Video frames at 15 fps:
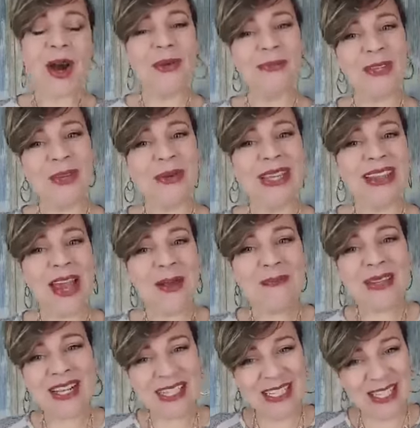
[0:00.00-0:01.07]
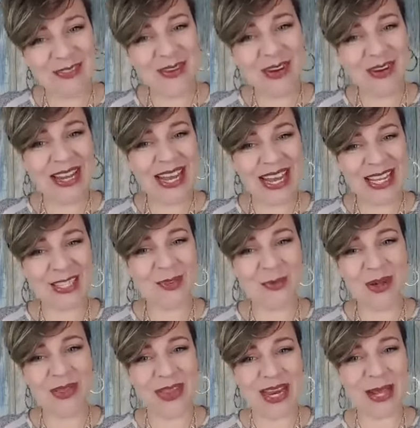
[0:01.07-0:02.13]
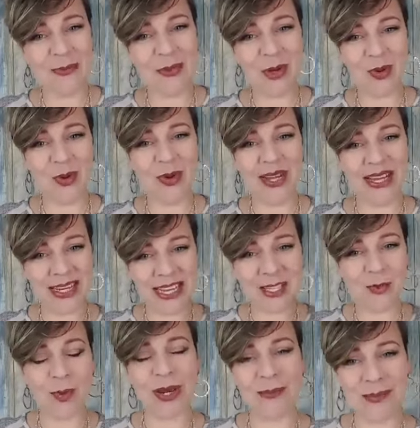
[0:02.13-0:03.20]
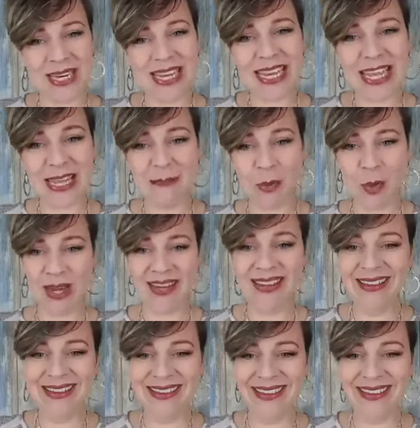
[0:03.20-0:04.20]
I'm doing that because the very last one that I put on is what I'm going to keep on.